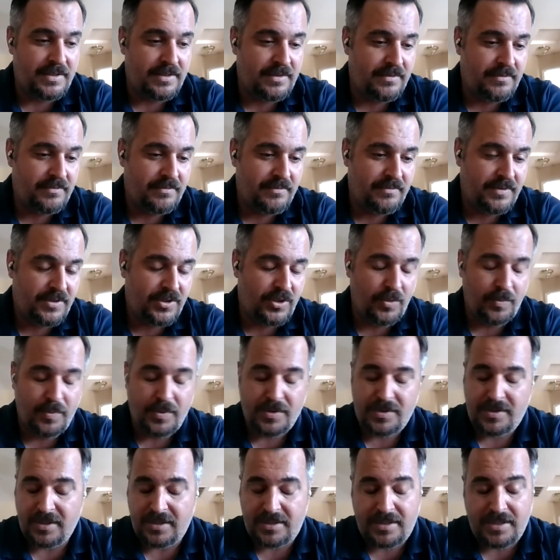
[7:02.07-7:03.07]
and
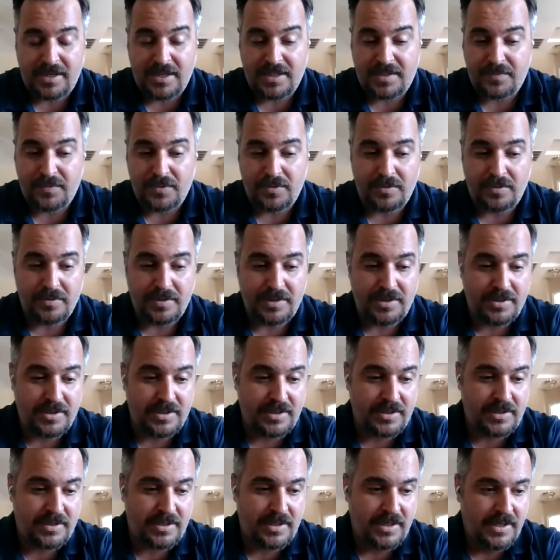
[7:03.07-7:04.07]
super successful, and
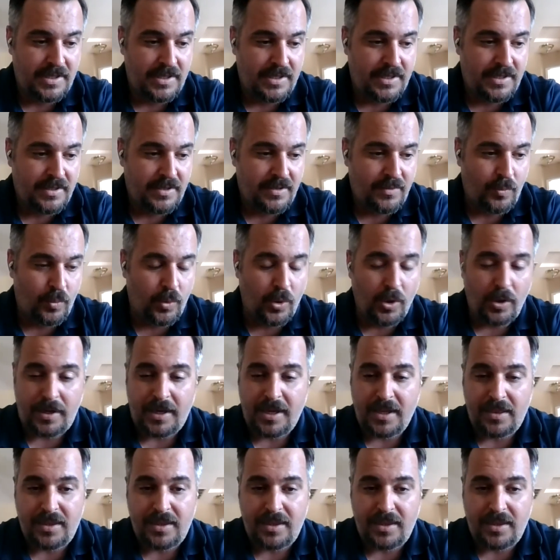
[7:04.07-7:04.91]
just work